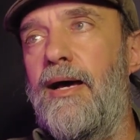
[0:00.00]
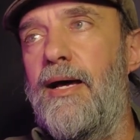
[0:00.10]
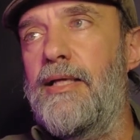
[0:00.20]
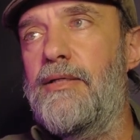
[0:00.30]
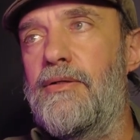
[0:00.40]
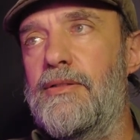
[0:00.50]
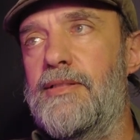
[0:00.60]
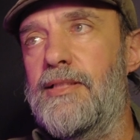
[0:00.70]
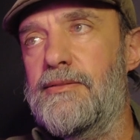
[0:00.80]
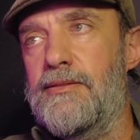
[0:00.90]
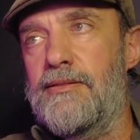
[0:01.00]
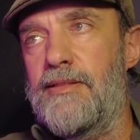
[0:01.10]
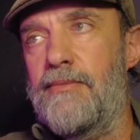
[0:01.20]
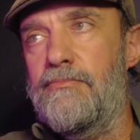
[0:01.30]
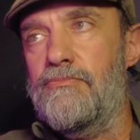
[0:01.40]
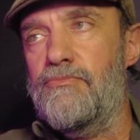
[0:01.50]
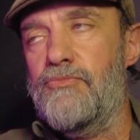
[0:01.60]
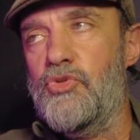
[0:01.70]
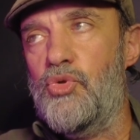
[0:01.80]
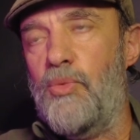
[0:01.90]
I contacted them
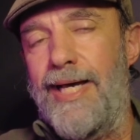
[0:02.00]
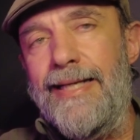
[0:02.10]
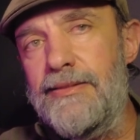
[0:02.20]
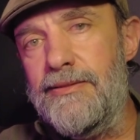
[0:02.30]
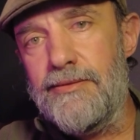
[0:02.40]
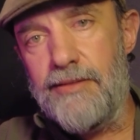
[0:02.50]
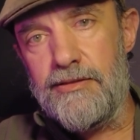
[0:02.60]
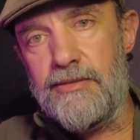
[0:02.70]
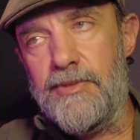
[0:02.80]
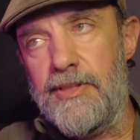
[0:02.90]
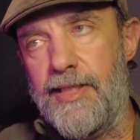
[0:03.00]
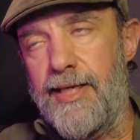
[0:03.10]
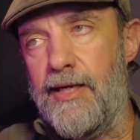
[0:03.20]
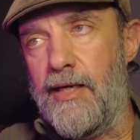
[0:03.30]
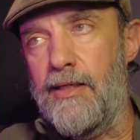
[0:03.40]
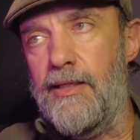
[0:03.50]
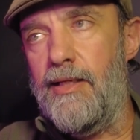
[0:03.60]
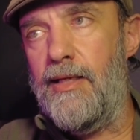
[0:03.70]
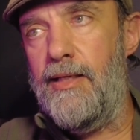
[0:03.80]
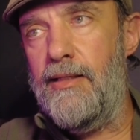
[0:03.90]
twice, customer care,
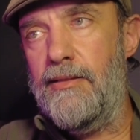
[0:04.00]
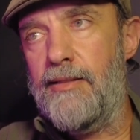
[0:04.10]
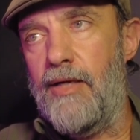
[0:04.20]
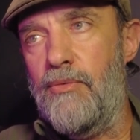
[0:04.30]
and I